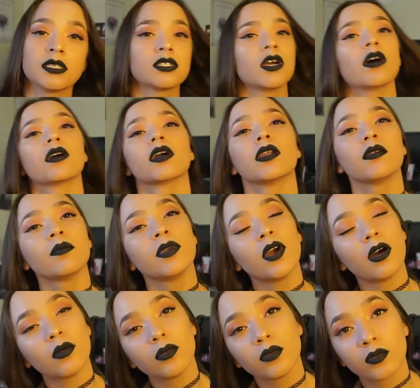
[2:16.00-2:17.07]
since y'all gonna
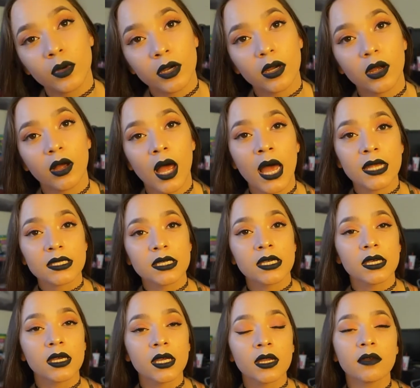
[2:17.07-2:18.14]
be all
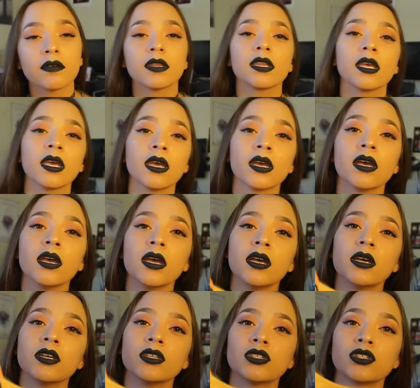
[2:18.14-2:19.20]
asking and everything.
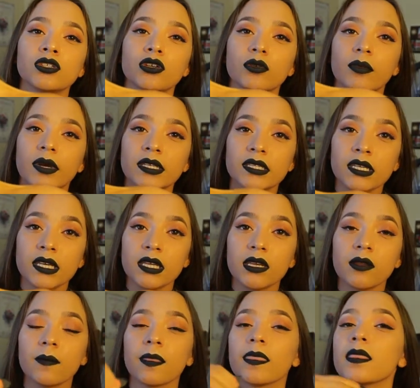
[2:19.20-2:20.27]
So my
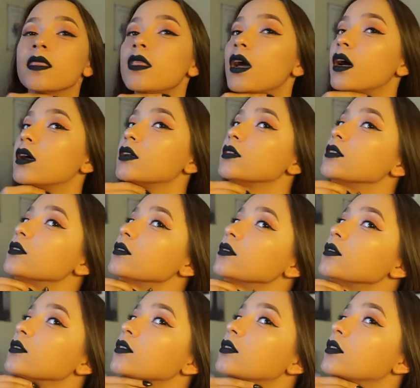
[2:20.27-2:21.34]
skin does
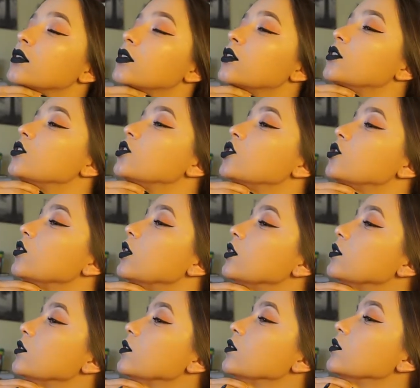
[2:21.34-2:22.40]

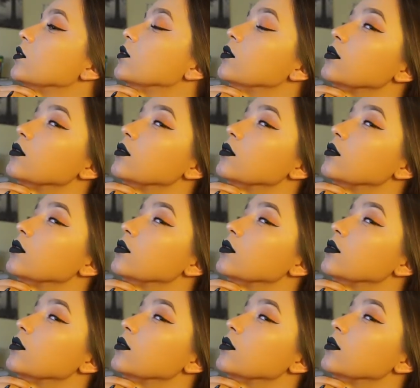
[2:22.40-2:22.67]
stretch